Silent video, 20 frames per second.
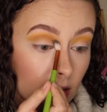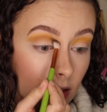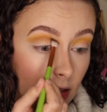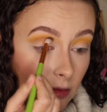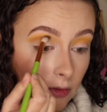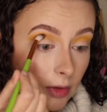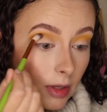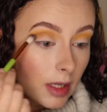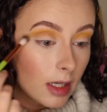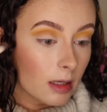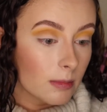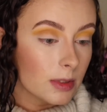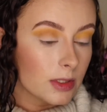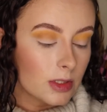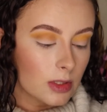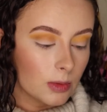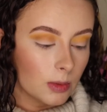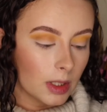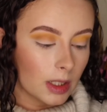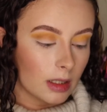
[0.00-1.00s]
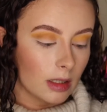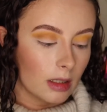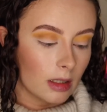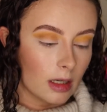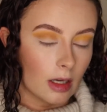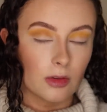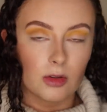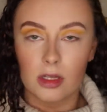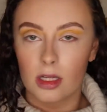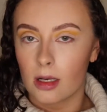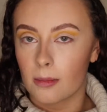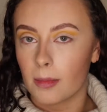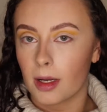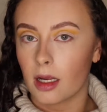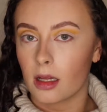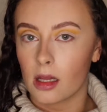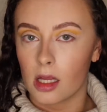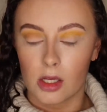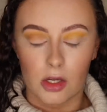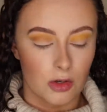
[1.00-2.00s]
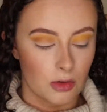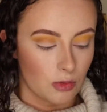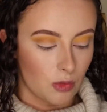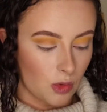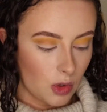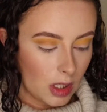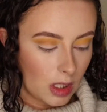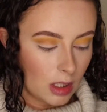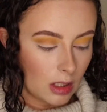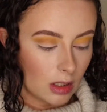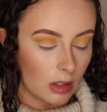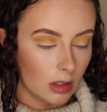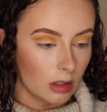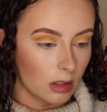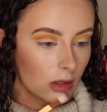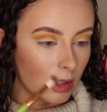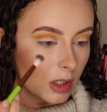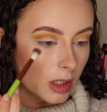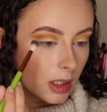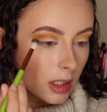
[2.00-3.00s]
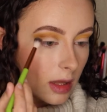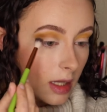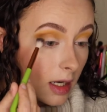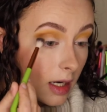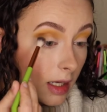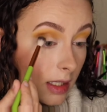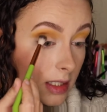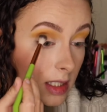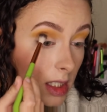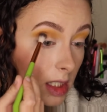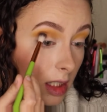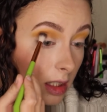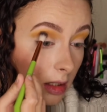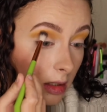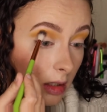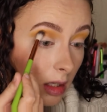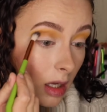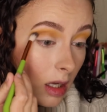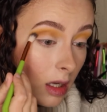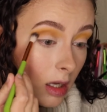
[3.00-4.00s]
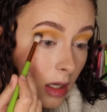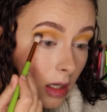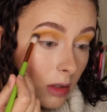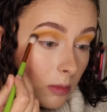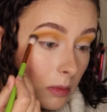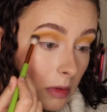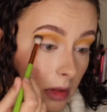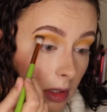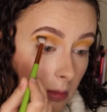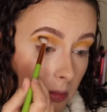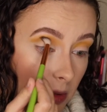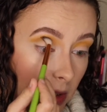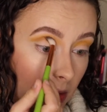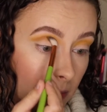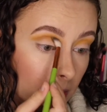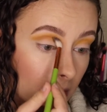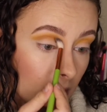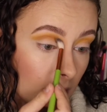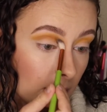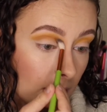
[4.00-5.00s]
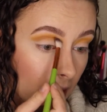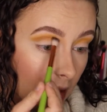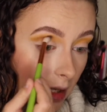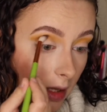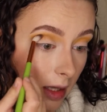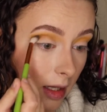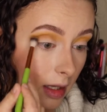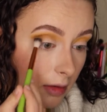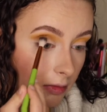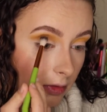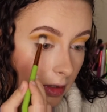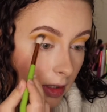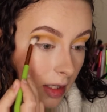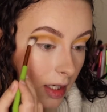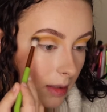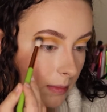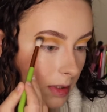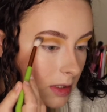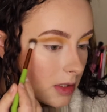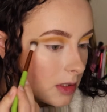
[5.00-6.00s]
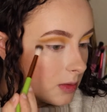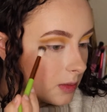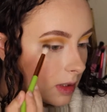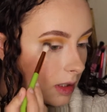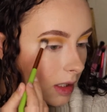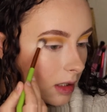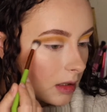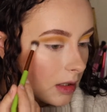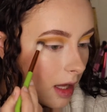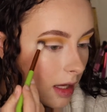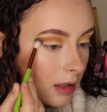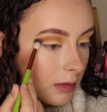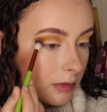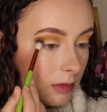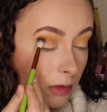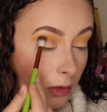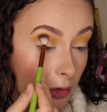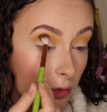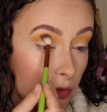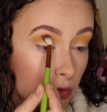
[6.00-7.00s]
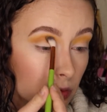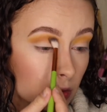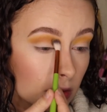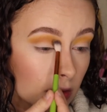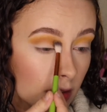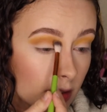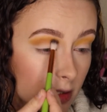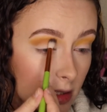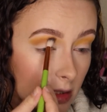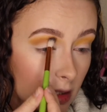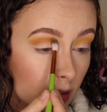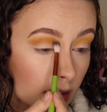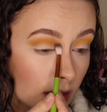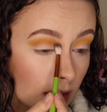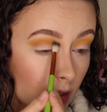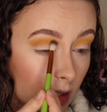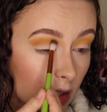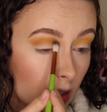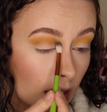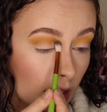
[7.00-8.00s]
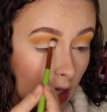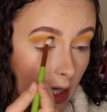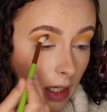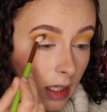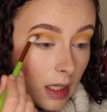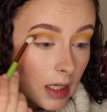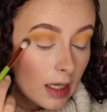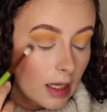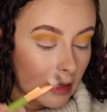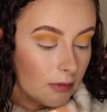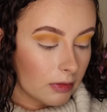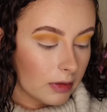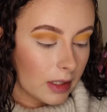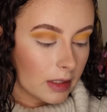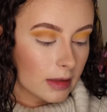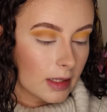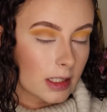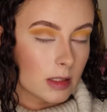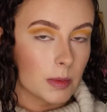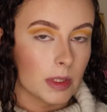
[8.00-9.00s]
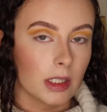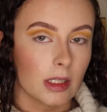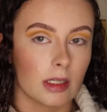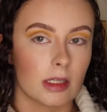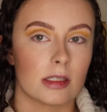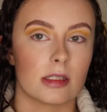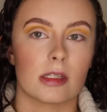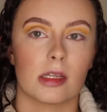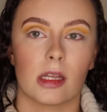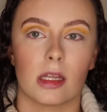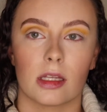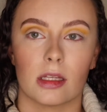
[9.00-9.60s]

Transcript: I feel like I've been doing, other than my green look that I did with the Blood Money palette, I feel like I've been doing a lot of neutral looks lately. And I feel like that's because